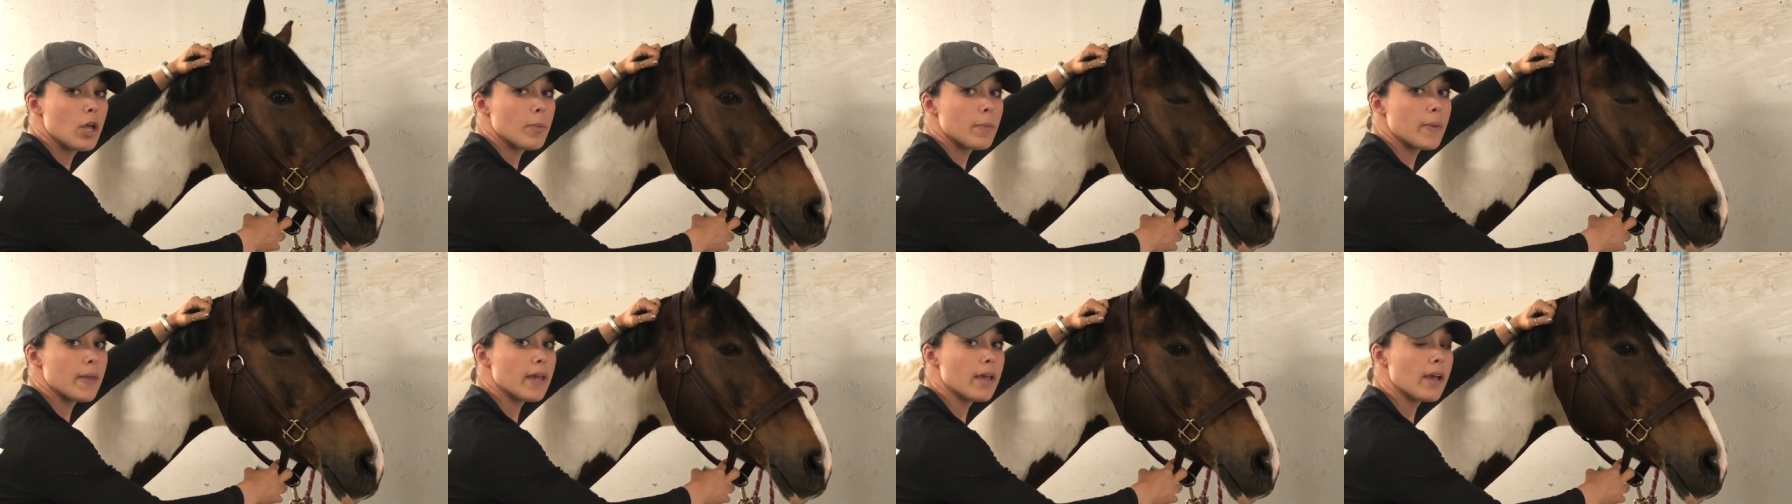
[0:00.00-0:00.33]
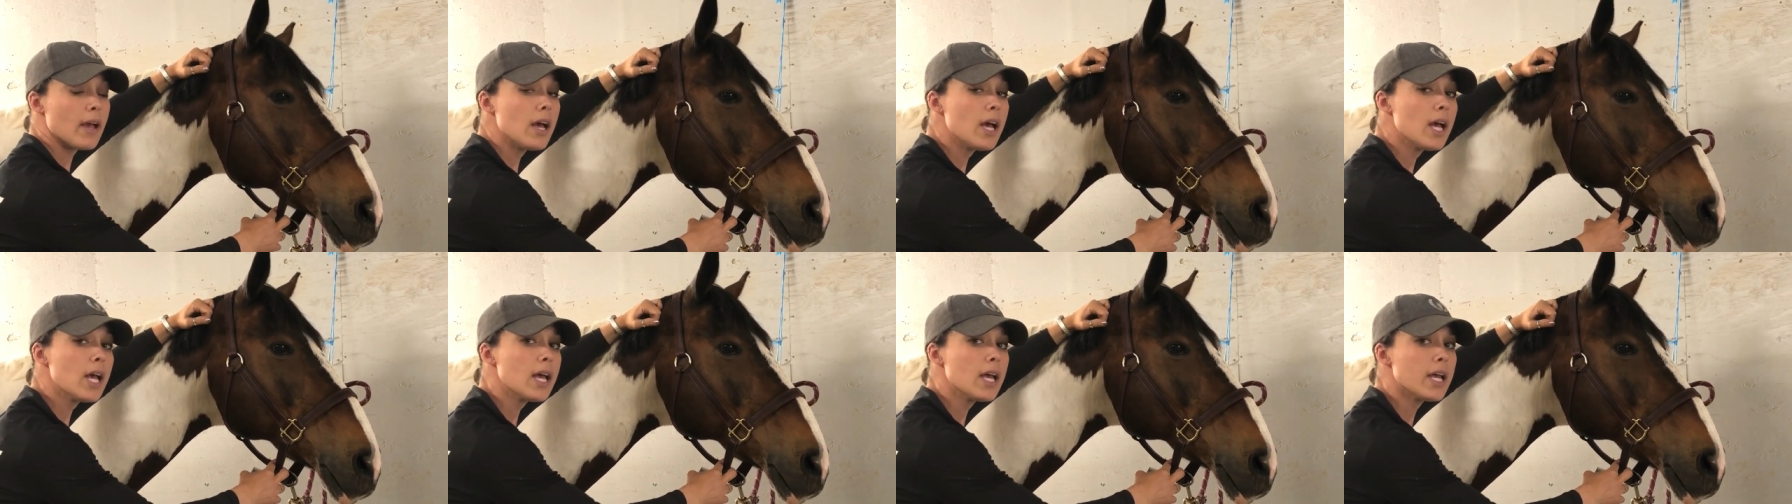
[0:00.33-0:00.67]

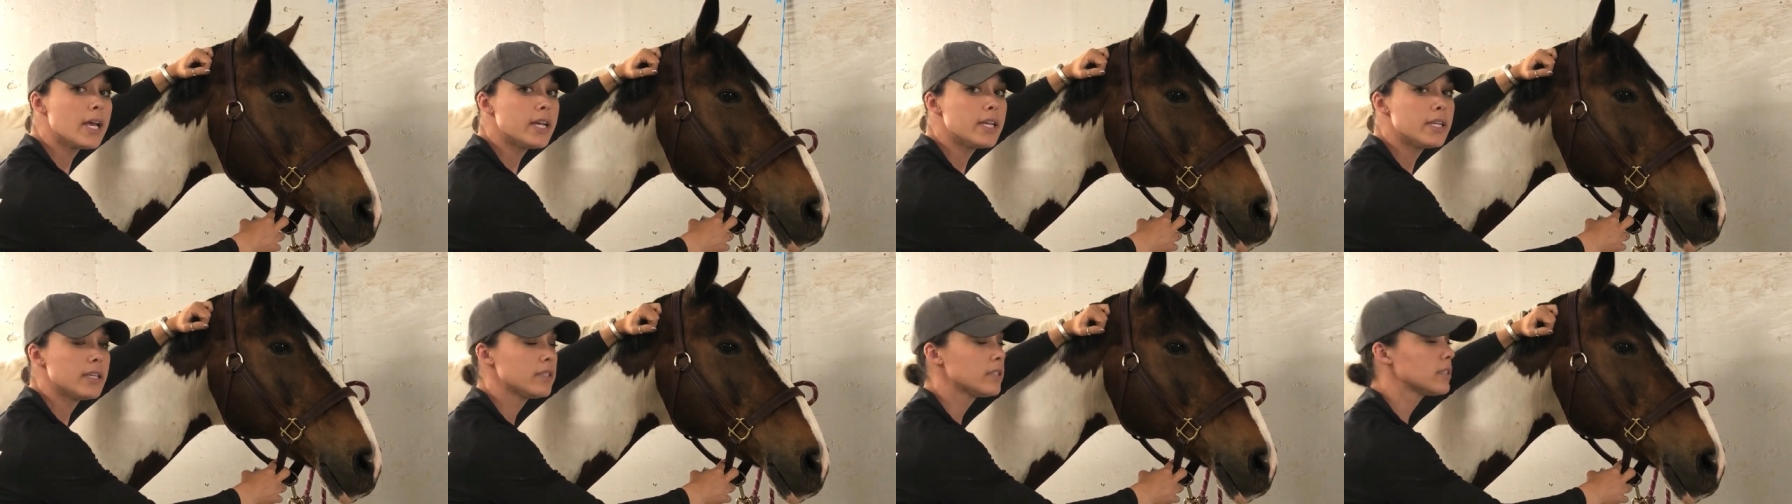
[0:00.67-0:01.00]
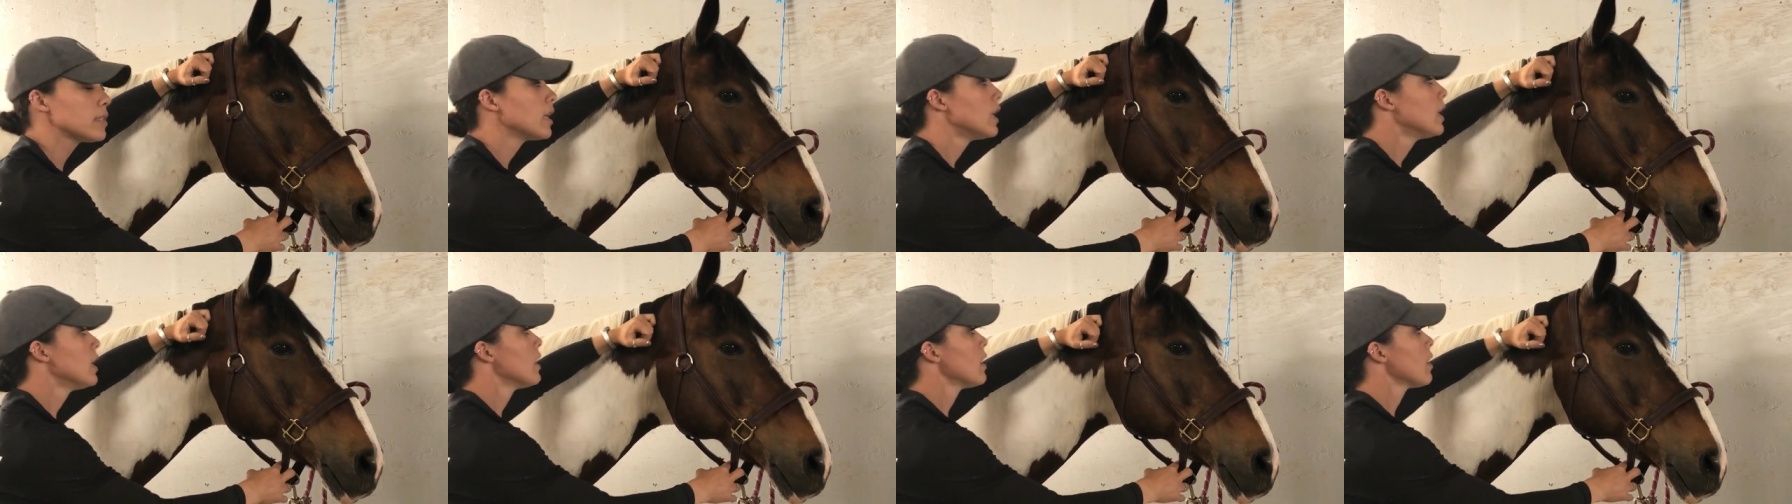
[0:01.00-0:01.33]

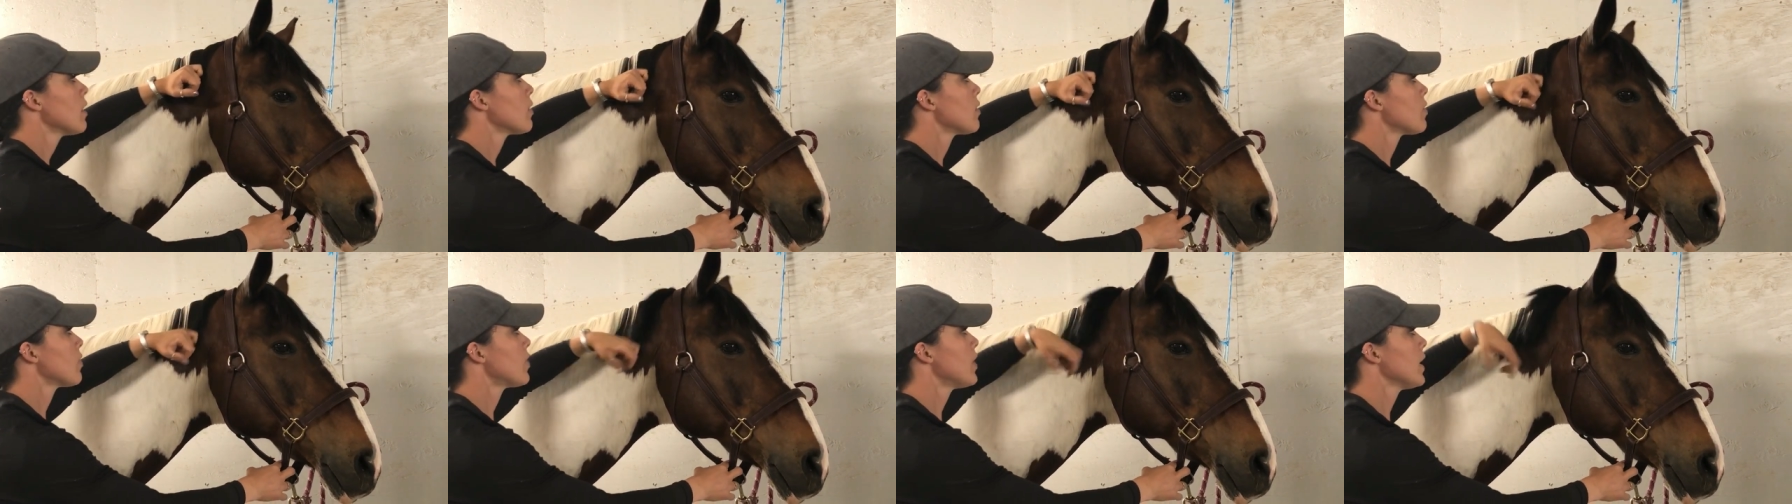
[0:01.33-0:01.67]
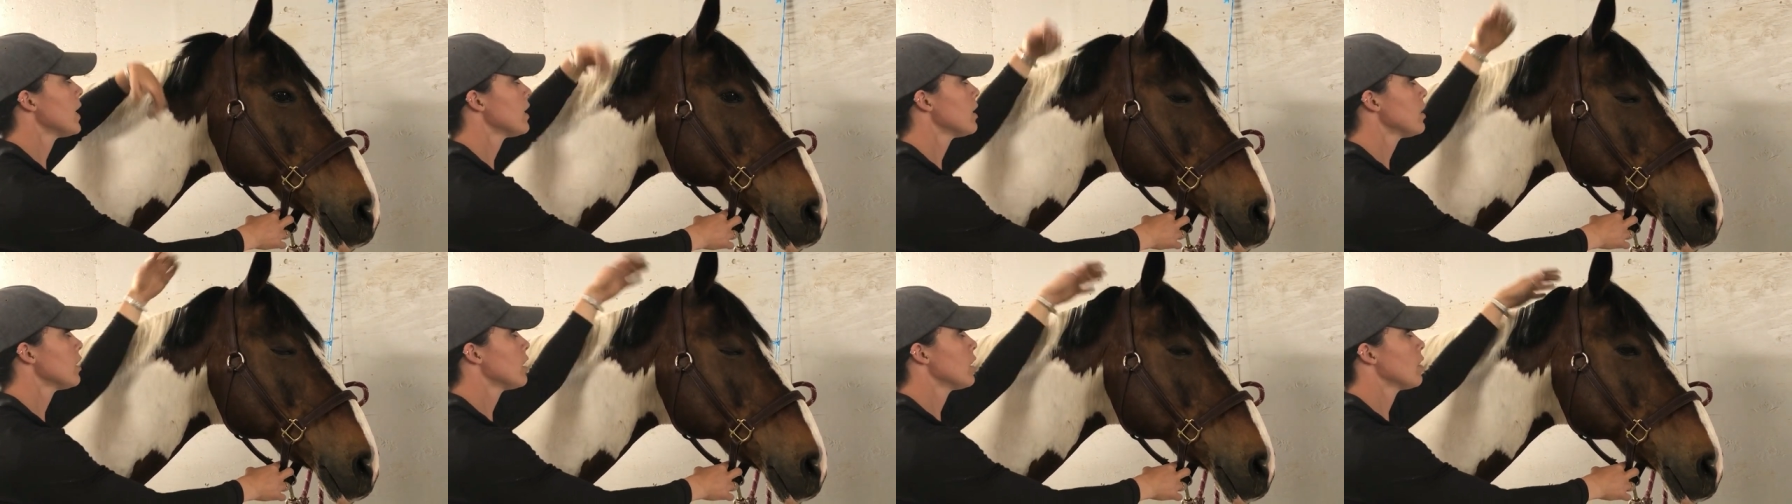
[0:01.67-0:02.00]
because
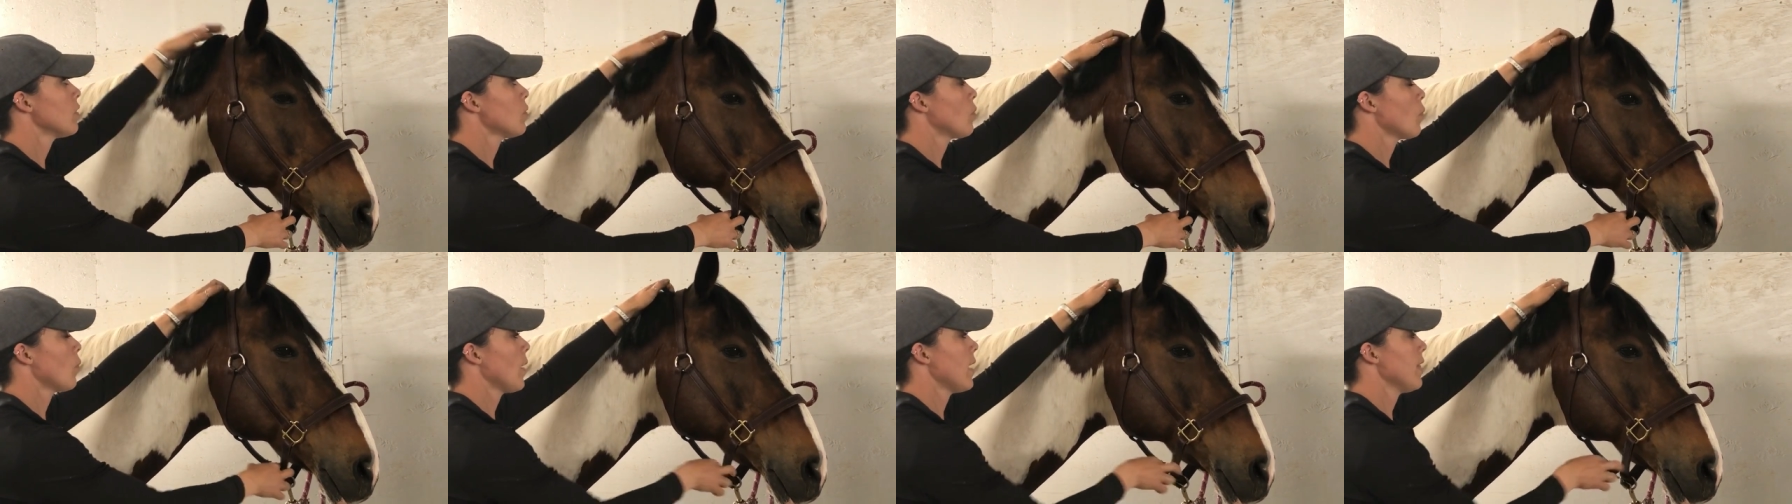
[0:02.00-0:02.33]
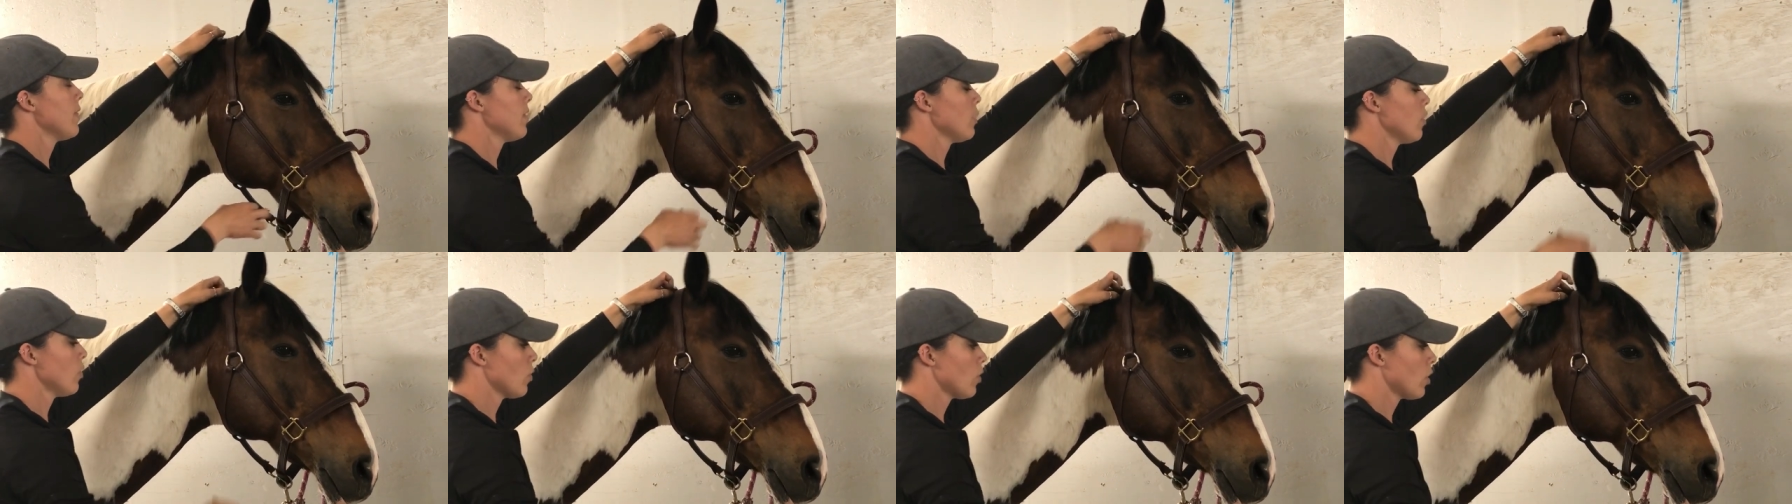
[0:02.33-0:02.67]

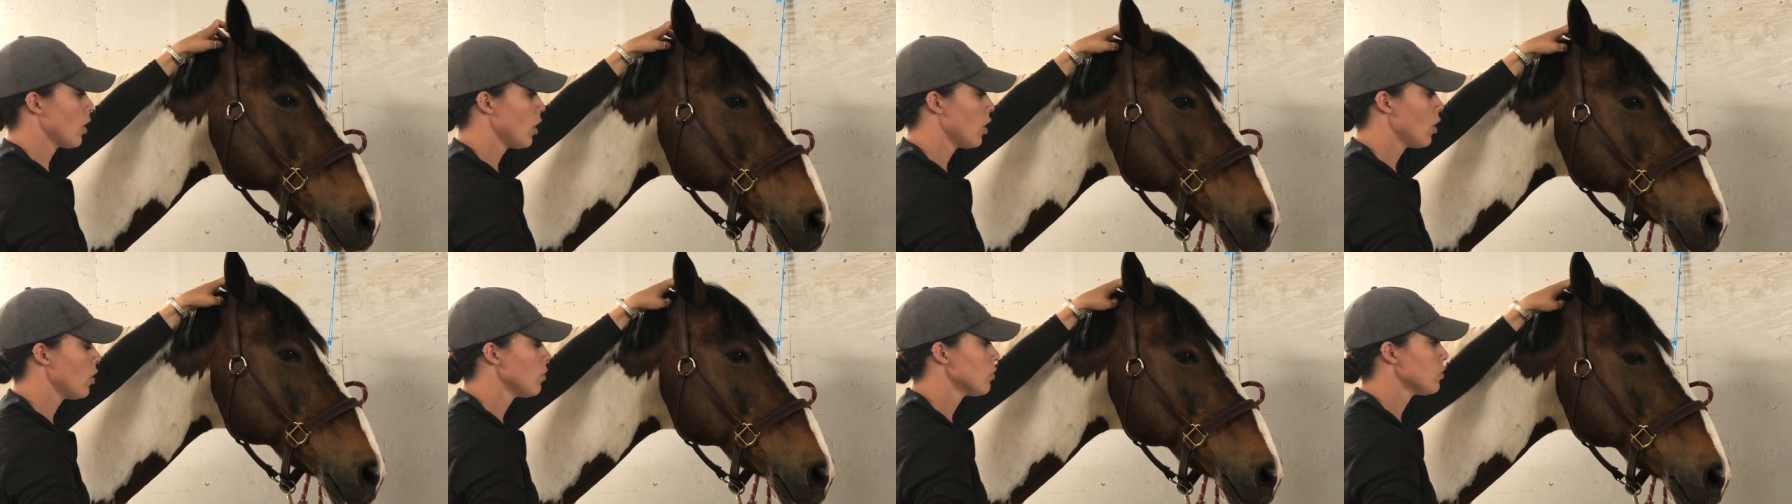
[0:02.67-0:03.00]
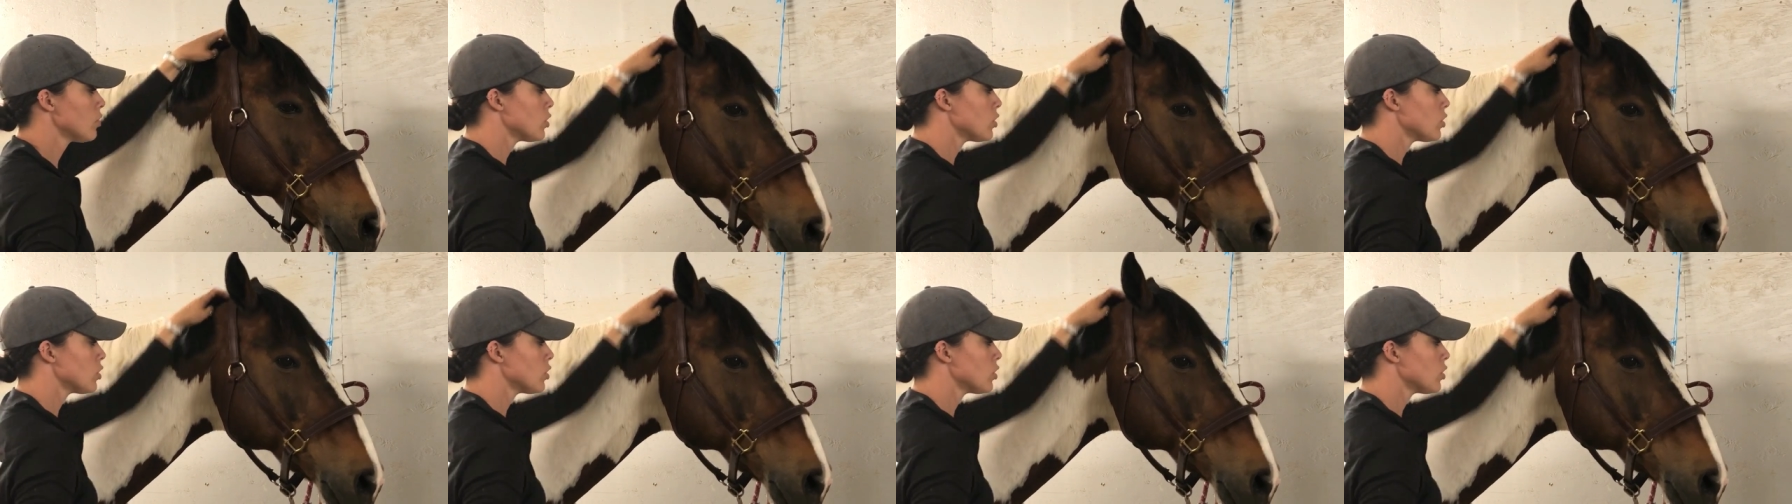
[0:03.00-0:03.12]
when you go